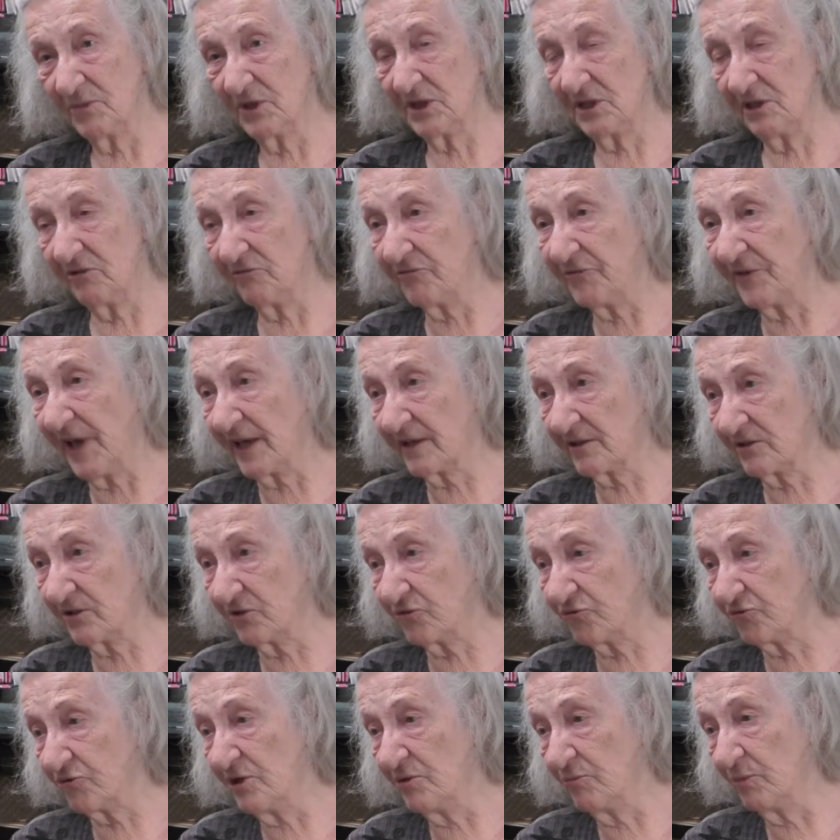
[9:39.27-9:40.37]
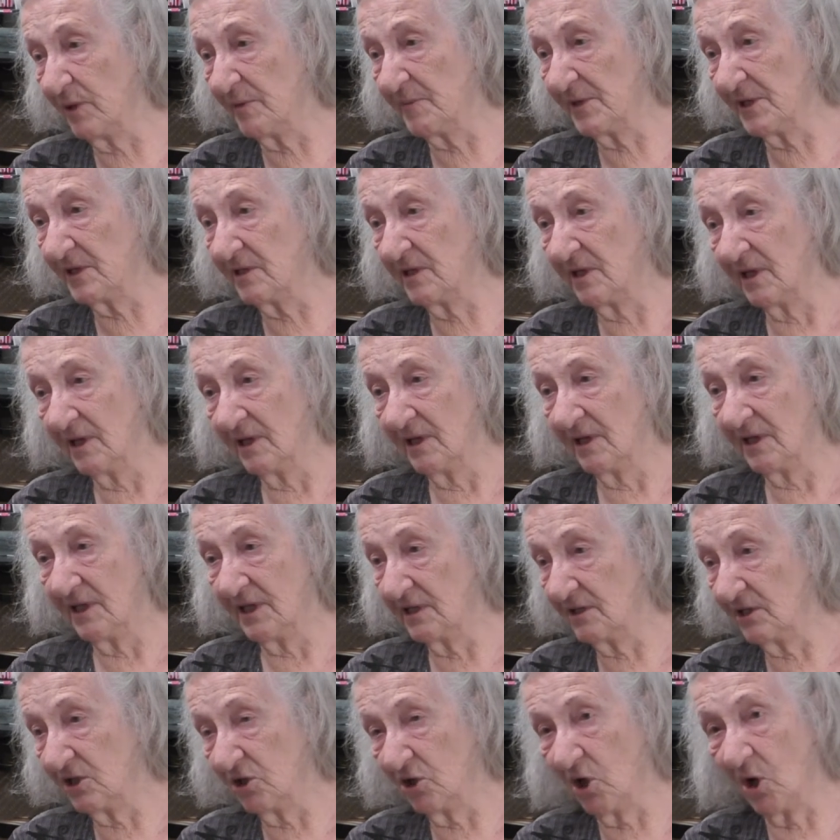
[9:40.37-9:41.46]
But in fact, the three women
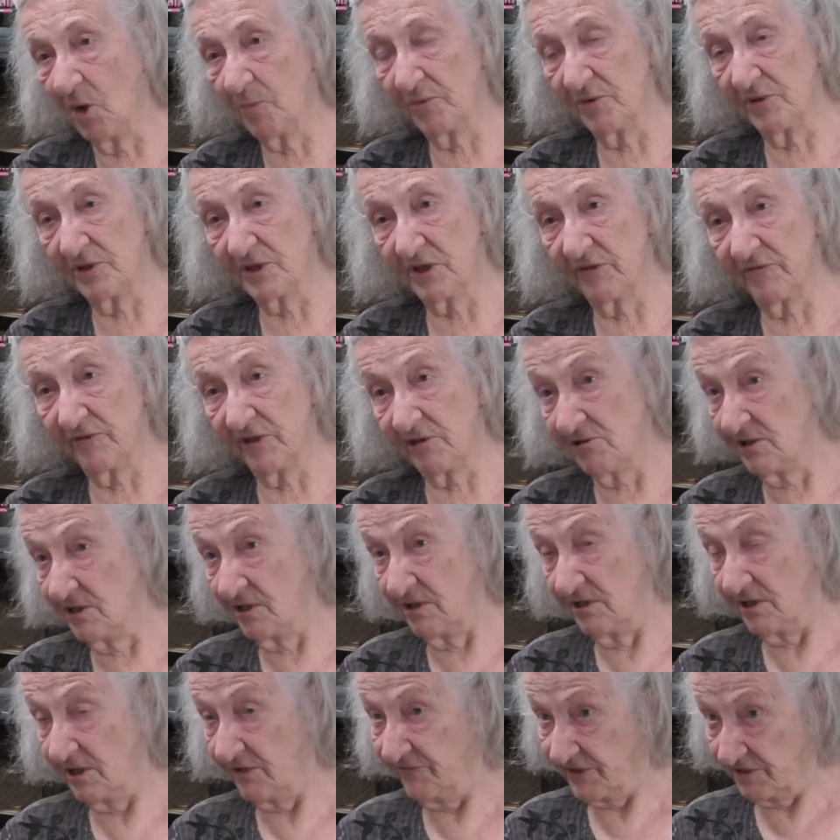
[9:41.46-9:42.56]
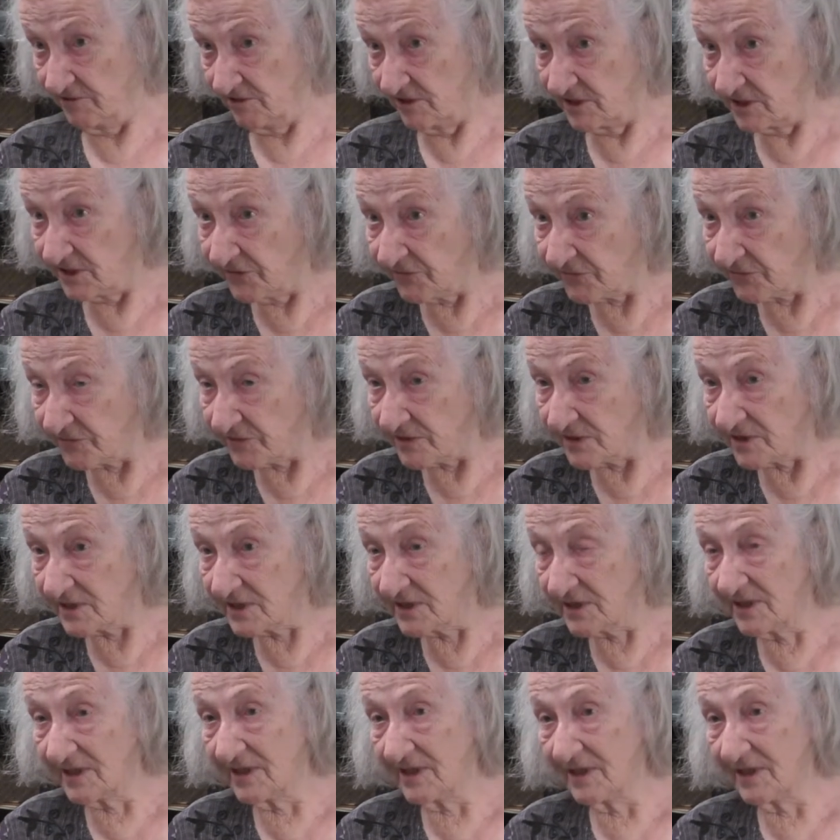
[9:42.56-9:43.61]
in the operas are very different.